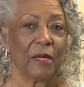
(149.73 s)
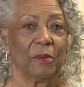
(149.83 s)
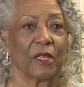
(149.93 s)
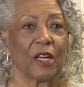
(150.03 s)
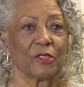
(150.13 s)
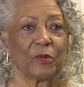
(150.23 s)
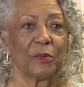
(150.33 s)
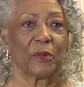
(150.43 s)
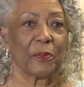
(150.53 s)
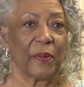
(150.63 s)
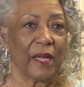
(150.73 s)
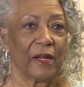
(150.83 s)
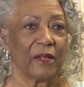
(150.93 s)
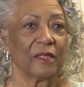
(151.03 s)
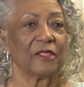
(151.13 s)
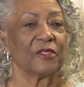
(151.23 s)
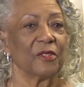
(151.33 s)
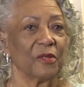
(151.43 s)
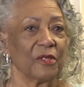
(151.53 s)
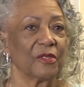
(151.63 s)
because we prepare
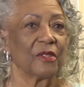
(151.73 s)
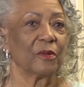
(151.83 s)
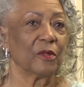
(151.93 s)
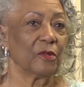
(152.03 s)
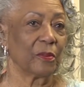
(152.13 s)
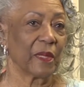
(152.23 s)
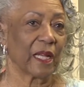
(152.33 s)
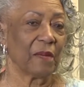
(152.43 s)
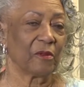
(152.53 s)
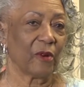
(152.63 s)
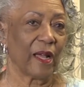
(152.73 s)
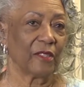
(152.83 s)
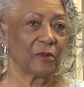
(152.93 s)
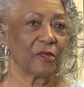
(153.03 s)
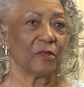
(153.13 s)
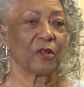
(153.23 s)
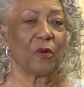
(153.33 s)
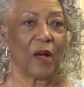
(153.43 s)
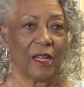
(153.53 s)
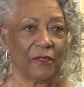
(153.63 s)
students who become graduates who are
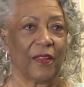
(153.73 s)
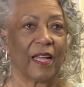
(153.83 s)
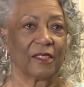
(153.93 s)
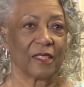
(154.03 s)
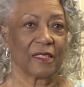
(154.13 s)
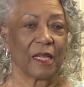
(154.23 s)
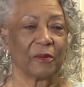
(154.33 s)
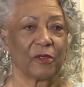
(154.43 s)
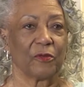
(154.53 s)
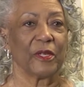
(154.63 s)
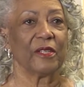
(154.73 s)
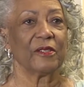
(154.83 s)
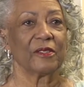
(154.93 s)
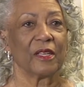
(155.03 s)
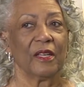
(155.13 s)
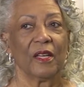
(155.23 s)
qualified to accept careers